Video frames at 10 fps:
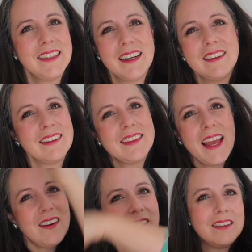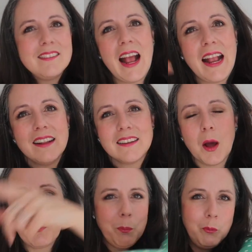They just get all tangled
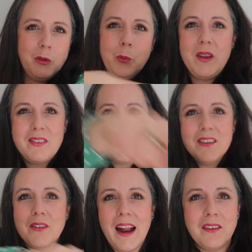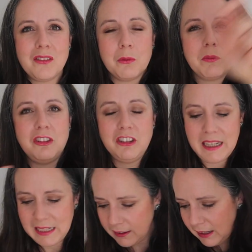up, twisted round your
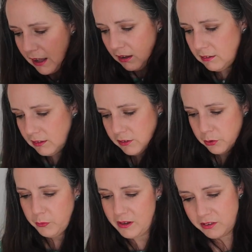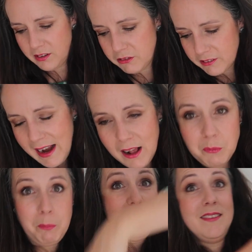machine, all twisted
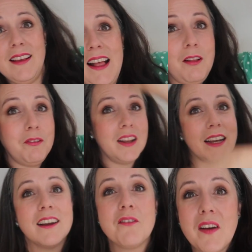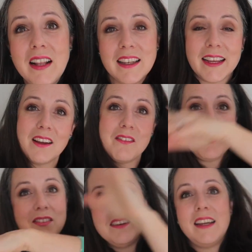round myself, like I felt like I
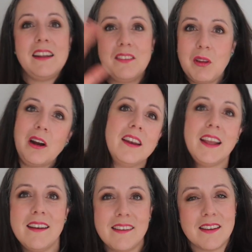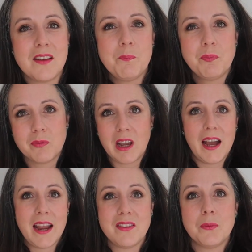was like turning into
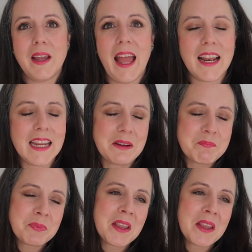Thai spaghetti.